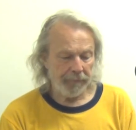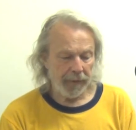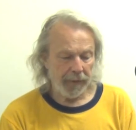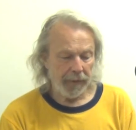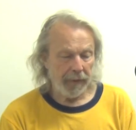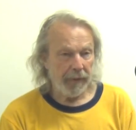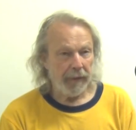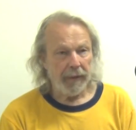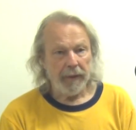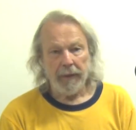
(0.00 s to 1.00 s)

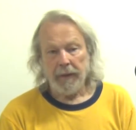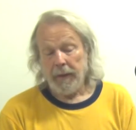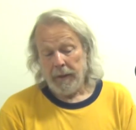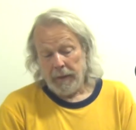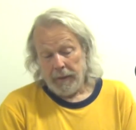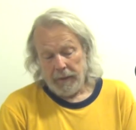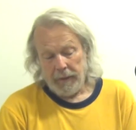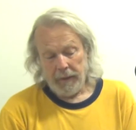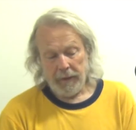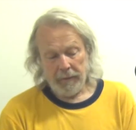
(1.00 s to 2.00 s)

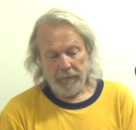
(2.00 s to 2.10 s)
No one is speaking in this clip.